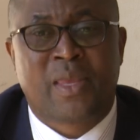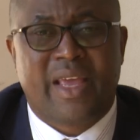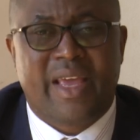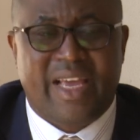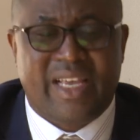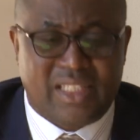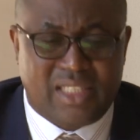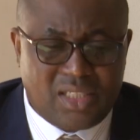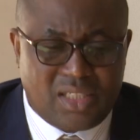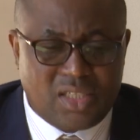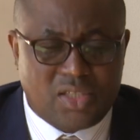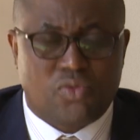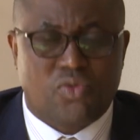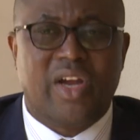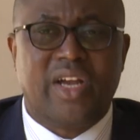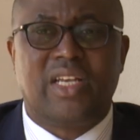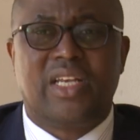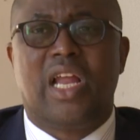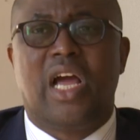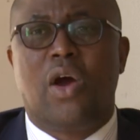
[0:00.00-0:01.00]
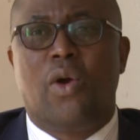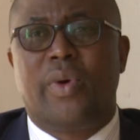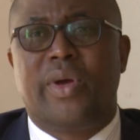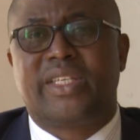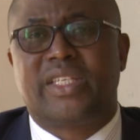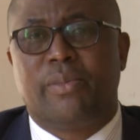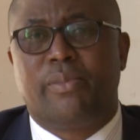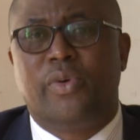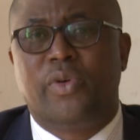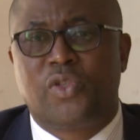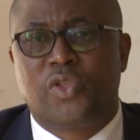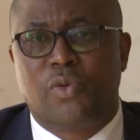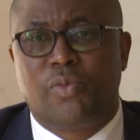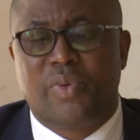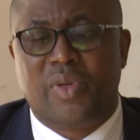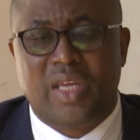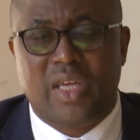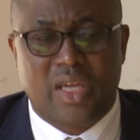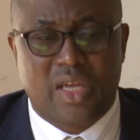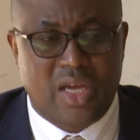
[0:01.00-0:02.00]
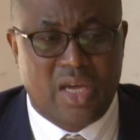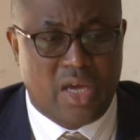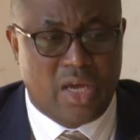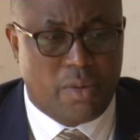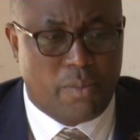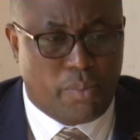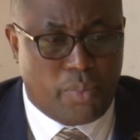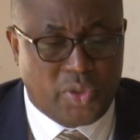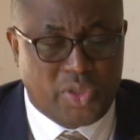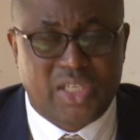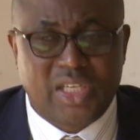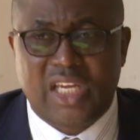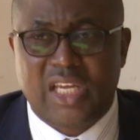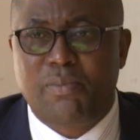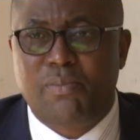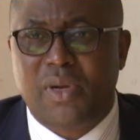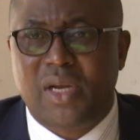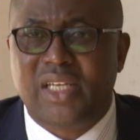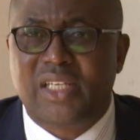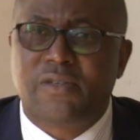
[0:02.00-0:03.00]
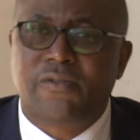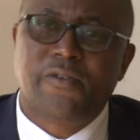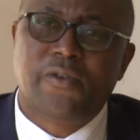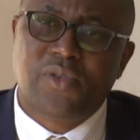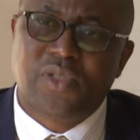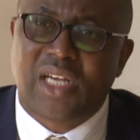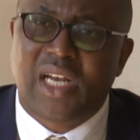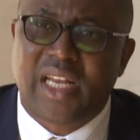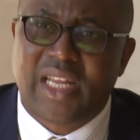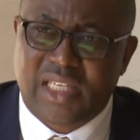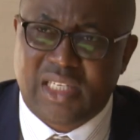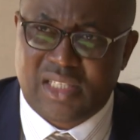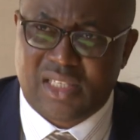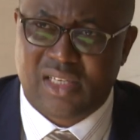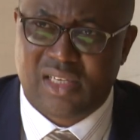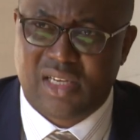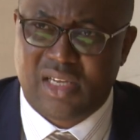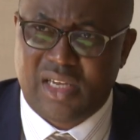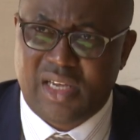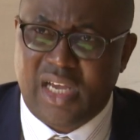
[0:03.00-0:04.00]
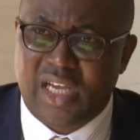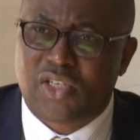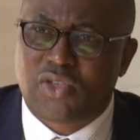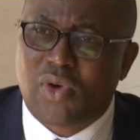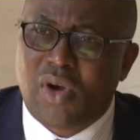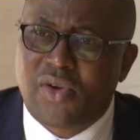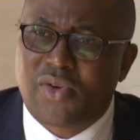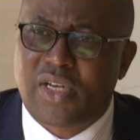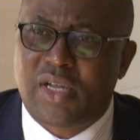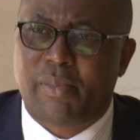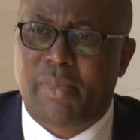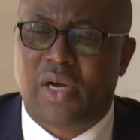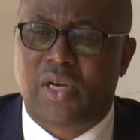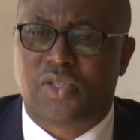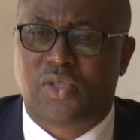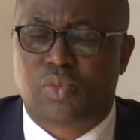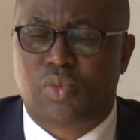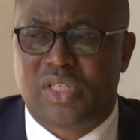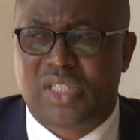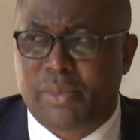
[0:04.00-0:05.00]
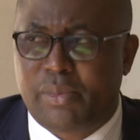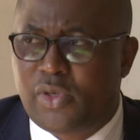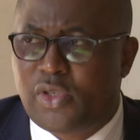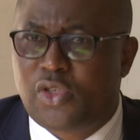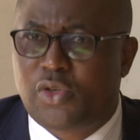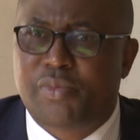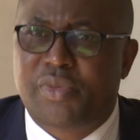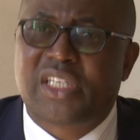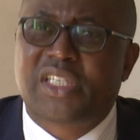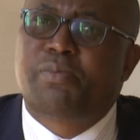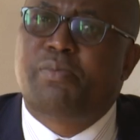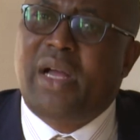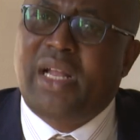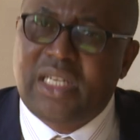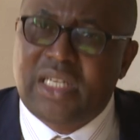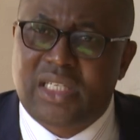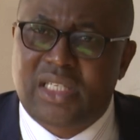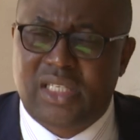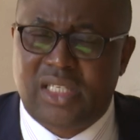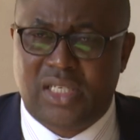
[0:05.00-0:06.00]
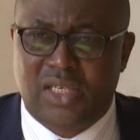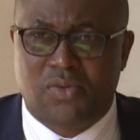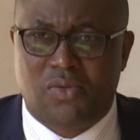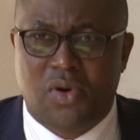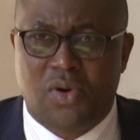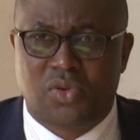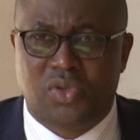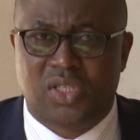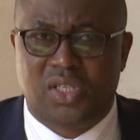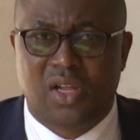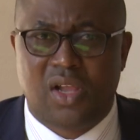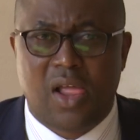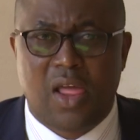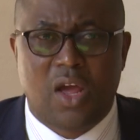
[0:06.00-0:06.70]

As it is right now, we're supposed to be putting in place filter lanes at roundabouts. We're supposed to be expanding certain roads.